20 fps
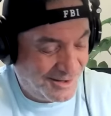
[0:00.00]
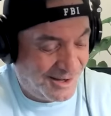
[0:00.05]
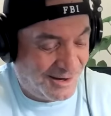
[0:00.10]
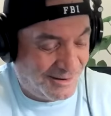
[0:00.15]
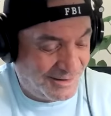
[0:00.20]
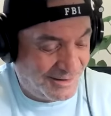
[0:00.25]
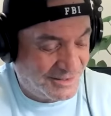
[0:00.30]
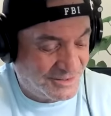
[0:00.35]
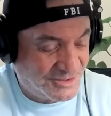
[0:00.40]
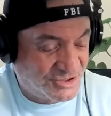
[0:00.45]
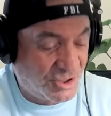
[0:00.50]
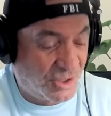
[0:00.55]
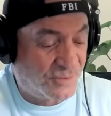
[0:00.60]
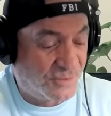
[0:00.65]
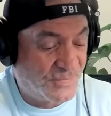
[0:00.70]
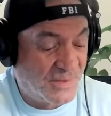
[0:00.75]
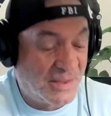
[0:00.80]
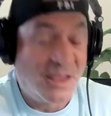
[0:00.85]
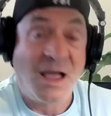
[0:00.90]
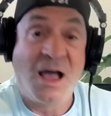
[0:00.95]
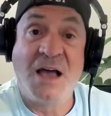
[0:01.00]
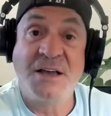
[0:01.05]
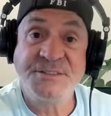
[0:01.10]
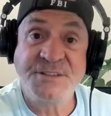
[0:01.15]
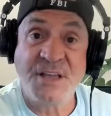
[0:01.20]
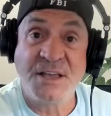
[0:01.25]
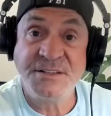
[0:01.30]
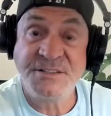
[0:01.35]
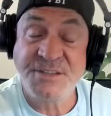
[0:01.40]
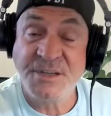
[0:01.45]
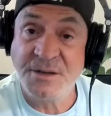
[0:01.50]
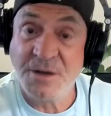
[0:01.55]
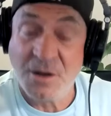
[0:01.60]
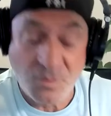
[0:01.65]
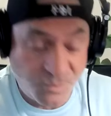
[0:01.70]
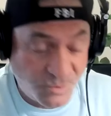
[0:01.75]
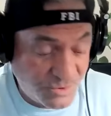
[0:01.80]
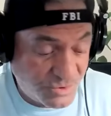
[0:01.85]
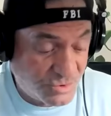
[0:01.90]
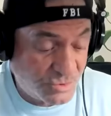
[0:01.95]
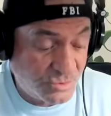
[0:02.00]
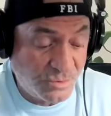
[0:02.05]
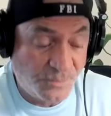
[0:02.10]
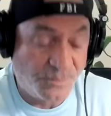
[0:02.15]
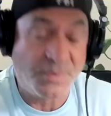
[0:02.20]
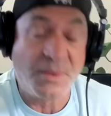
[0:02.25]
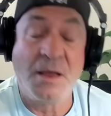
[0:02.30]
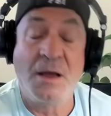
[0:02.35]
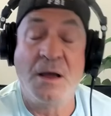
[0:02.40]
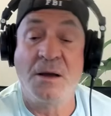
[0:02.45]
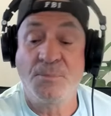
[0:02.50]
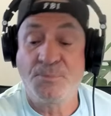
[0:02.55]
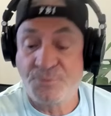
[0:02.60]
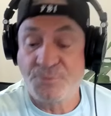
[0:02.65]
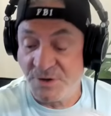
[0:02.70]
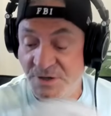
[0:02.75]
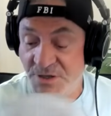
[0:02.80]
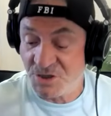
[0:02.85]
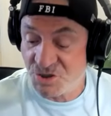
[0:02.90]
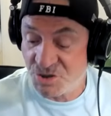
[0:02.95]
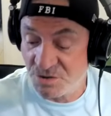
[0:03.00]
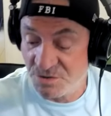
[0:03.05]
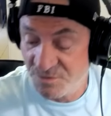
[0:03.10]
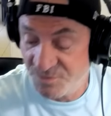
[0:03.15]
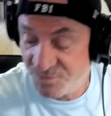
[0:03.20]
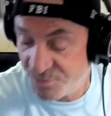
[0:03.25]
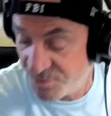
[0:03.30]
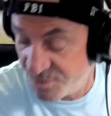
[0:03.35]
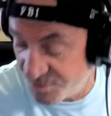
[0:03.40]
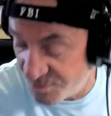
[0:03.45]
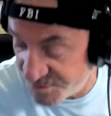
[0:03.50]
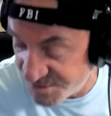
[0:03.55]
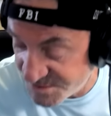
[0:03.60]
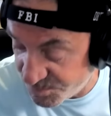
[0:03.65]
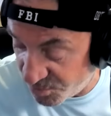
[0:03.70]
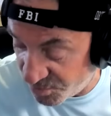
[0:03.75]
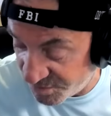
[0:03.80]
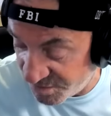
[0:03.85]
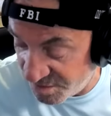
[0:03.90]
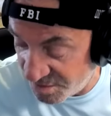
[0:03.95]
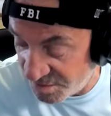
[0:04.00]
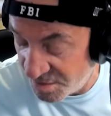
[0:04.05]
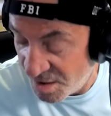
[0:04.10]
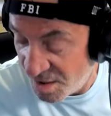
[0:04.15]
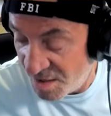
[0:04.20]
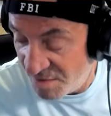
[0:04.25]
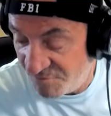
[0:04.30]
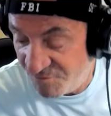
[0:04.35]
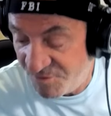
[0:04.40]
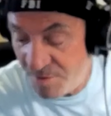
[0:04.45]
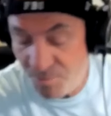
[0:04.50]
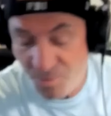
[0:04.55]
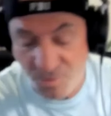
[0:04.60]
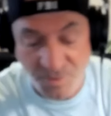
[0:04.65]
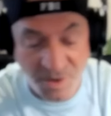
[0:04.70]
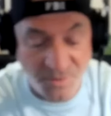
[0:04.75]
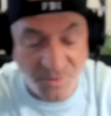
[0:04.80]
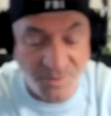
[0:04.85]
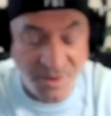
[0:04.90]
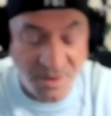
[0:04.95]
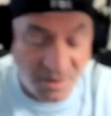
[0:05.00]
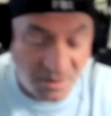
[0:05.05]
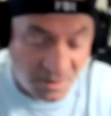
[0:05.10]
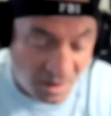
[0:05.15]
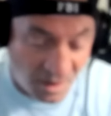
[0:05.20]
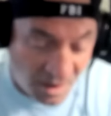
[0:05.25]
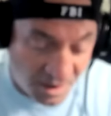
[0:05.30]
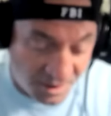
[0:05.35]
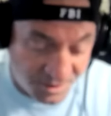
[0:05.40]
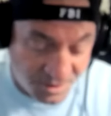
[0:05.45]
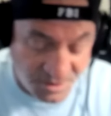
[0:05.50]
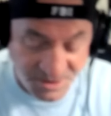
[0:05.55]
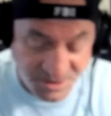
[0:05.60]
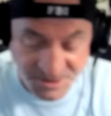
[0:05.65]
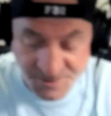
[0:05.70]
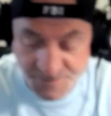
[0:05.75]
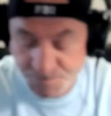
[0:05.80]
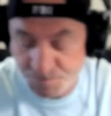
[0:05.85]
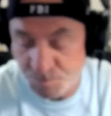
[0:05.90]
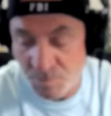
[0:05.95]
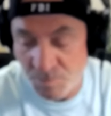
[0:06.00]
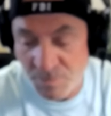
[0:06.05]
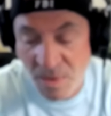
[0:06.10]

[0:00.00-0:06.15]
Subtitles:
All right, so as I said, I would do a prediction for those born in February and August.